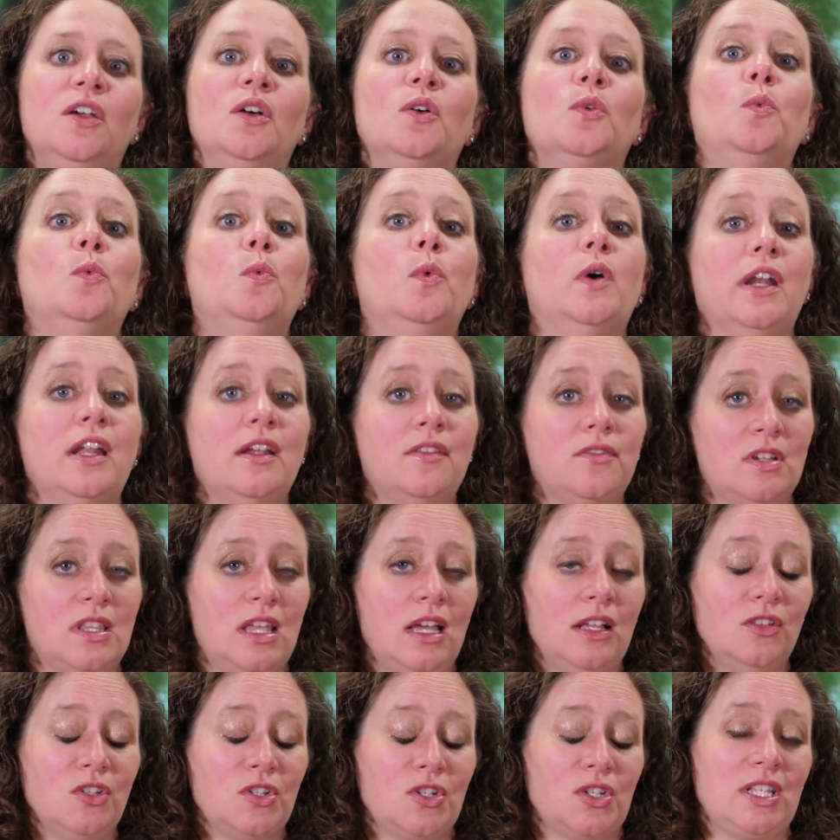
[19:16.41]
whatever
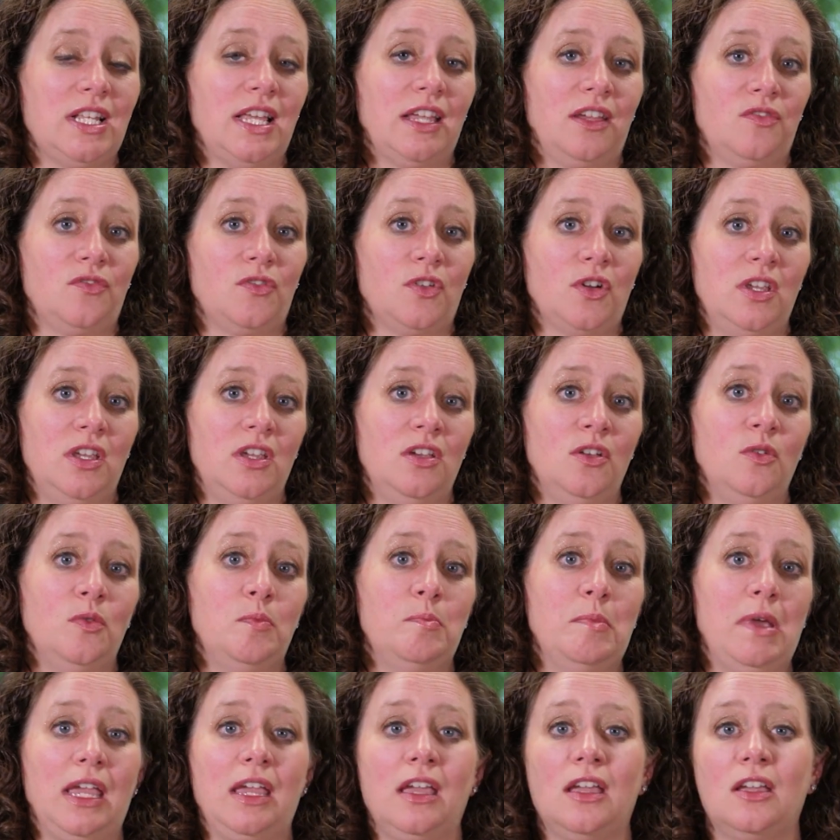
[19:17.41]
that looks like for you,
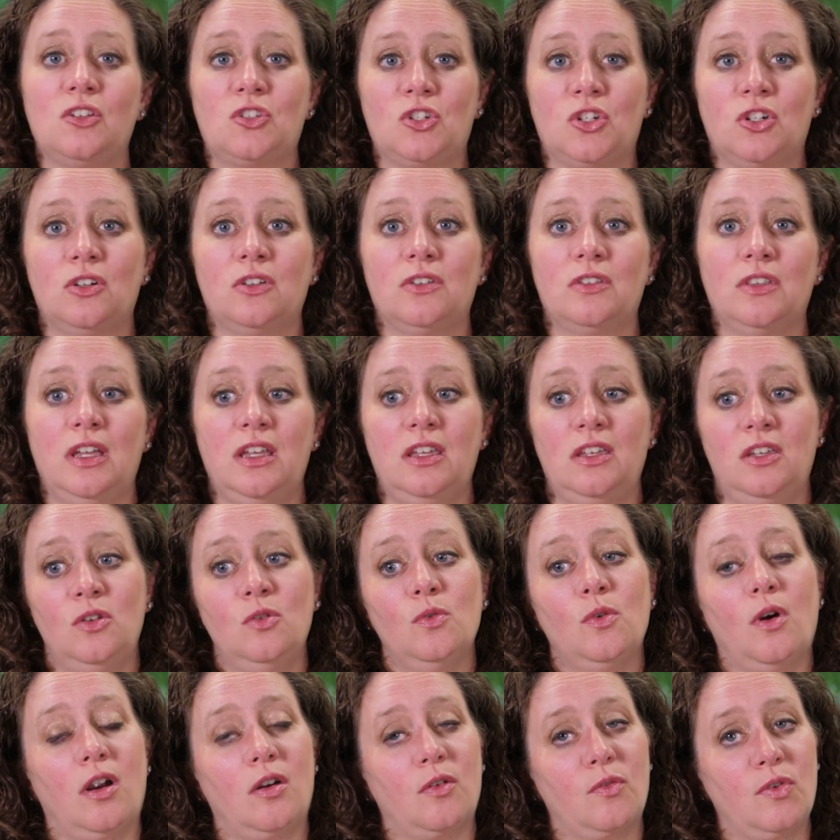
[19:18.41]
making sure that
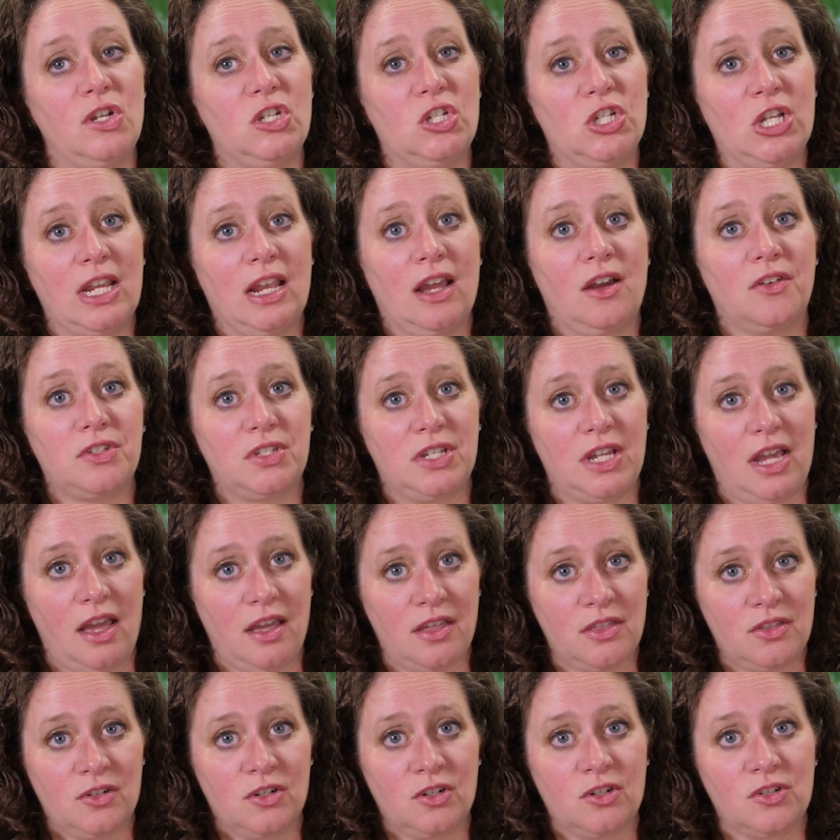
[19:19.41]
you are reaching out to
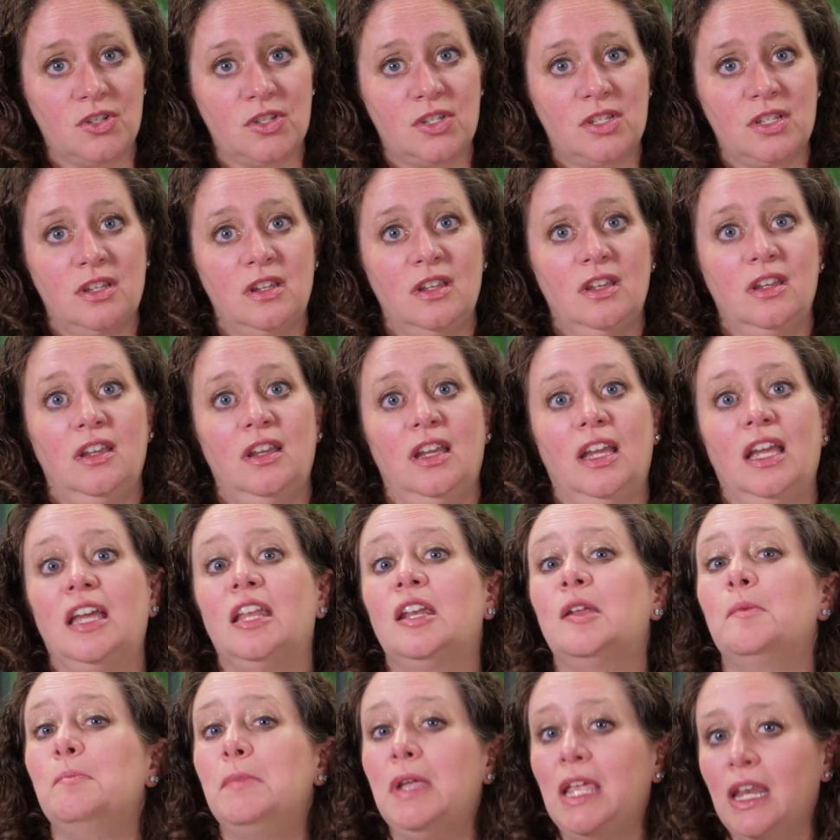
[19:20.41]
others
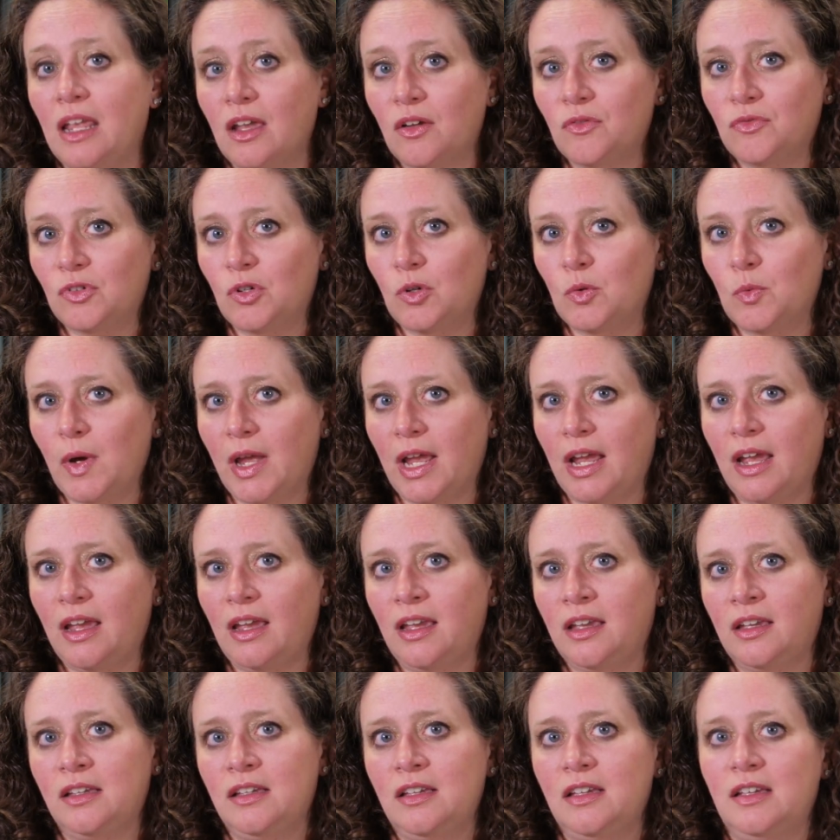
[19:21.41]
in a meaningful
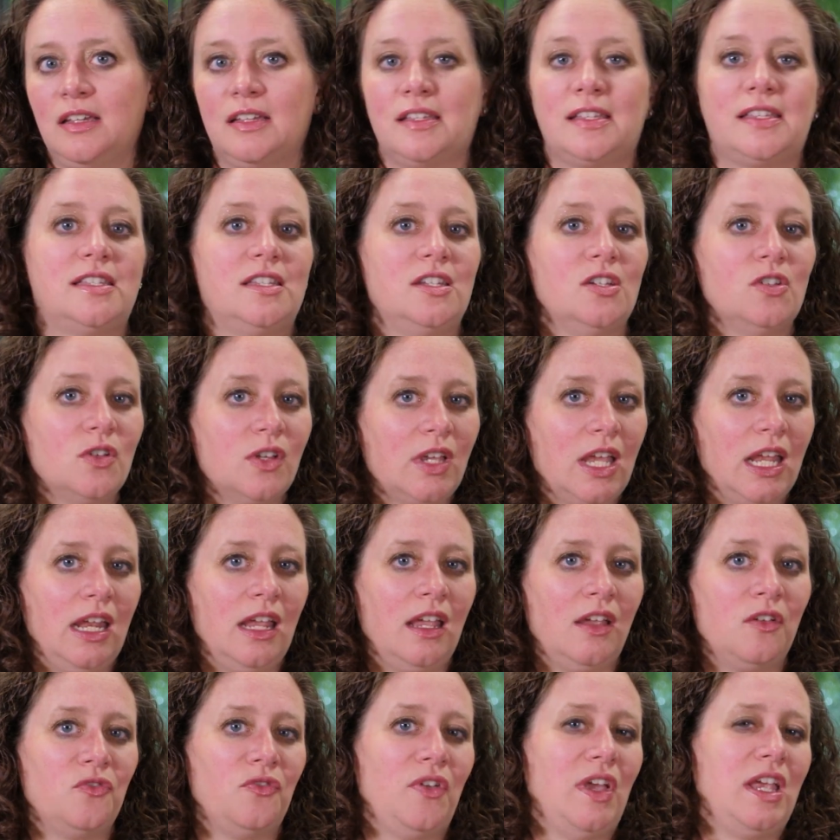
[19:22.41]
way, still
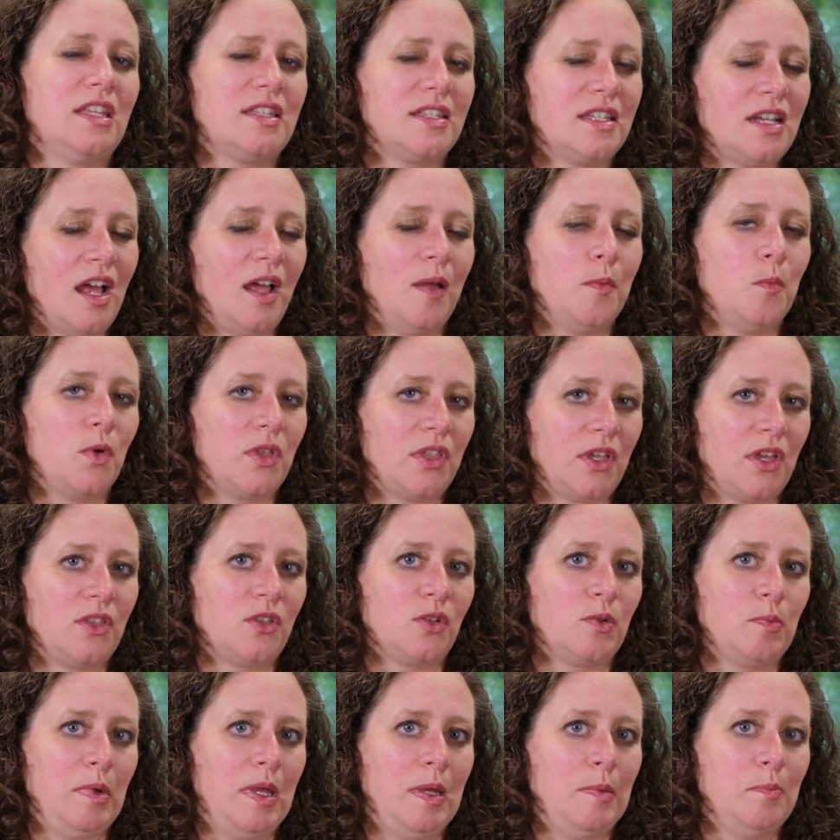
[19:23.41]
getting FaceTime with
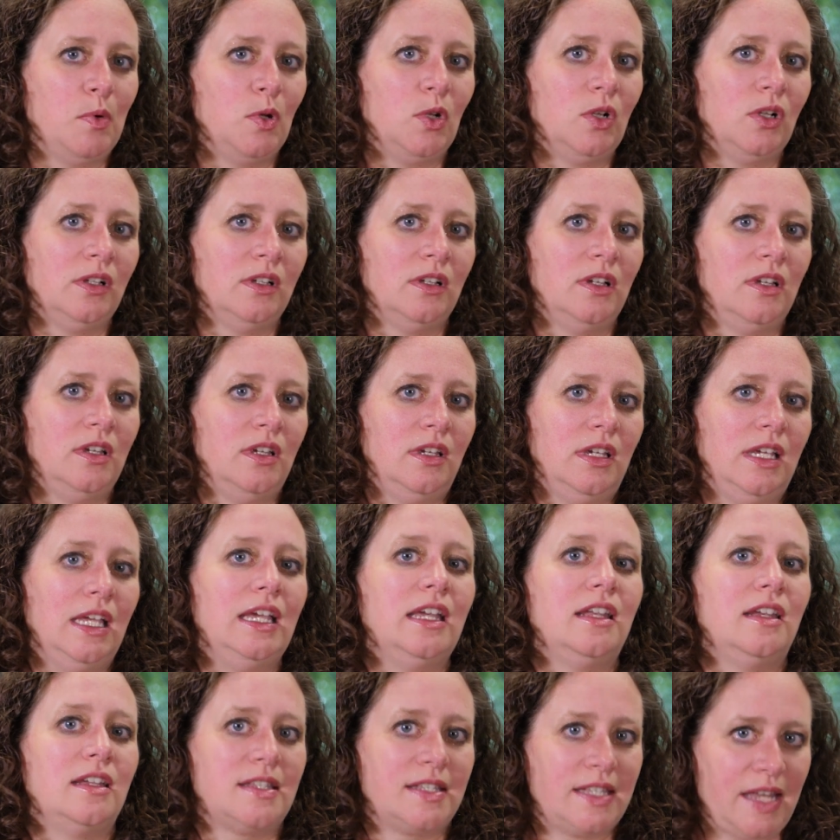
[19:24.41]
other people
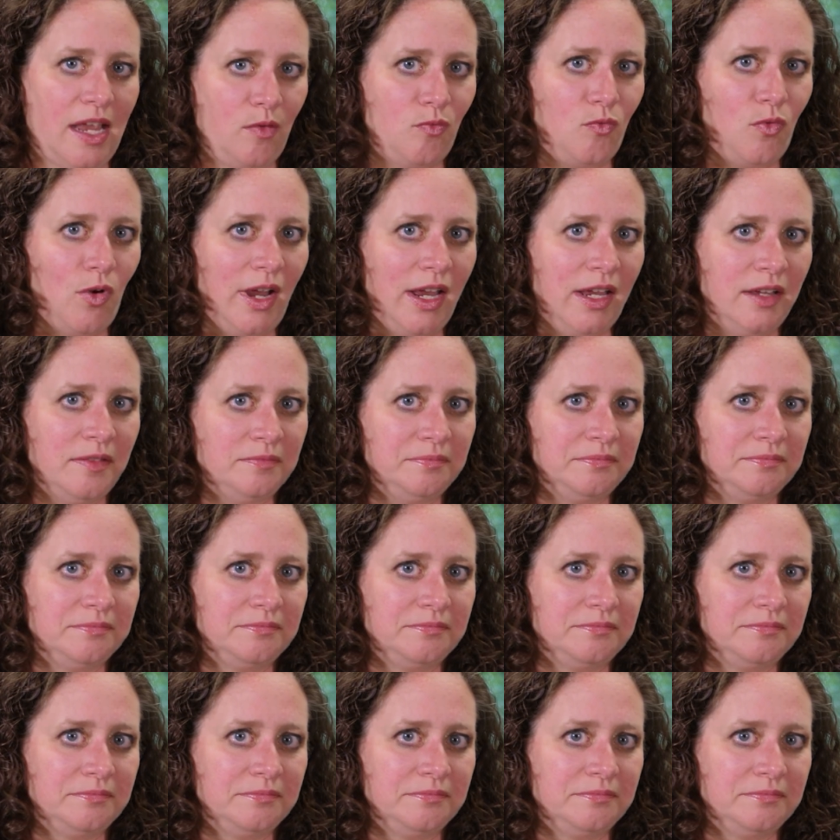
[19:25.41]
in a safe way.